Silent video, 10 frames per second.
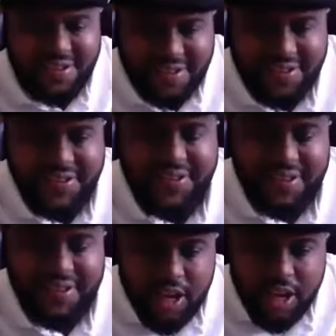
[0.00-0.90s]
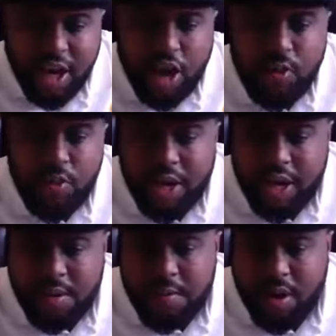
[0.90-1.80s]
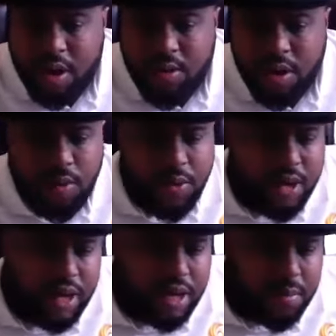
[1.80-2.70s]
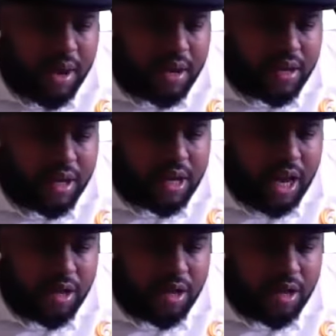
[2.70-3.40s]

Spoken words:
Okay, so what do I earn? So the question will be,